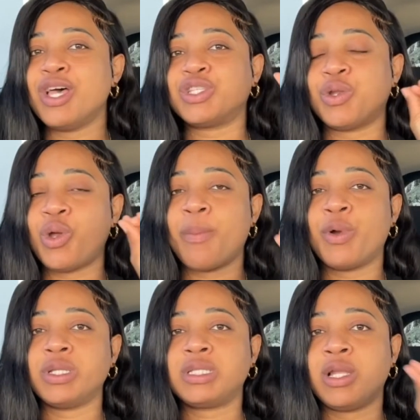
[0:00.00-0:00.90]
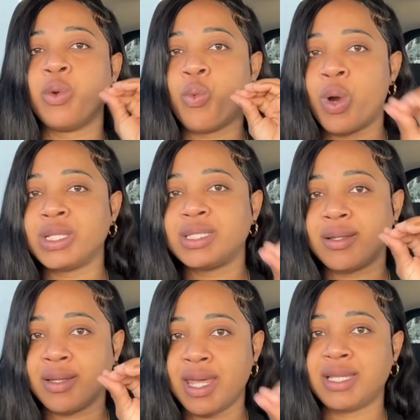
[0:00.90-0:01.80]
So now I'm going to tell you what's
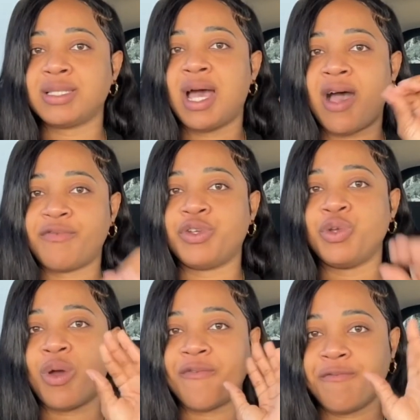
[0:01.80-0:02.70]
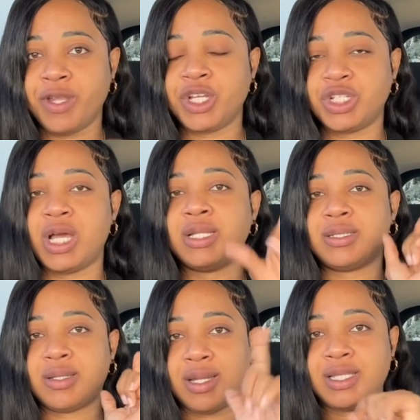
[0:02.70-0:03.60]
next after you have finished that.
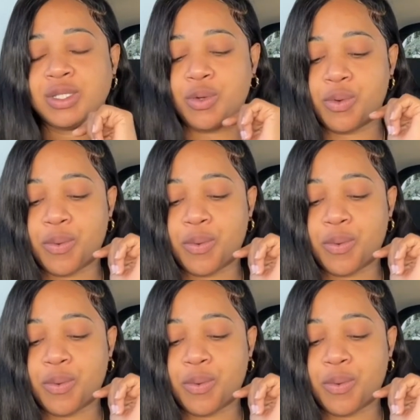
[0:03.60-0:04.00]
Let's go.